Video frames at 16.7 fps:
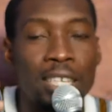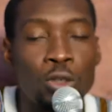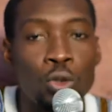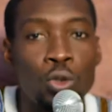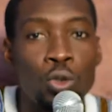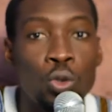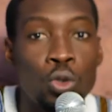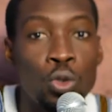
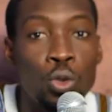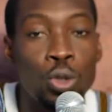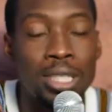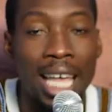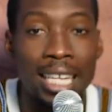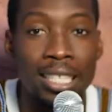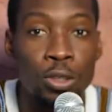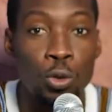
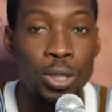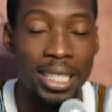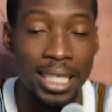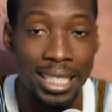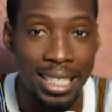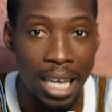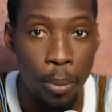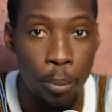You
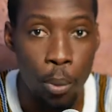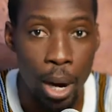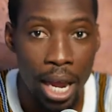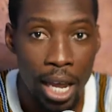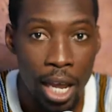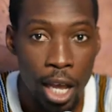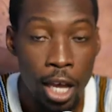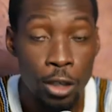sit somewhere.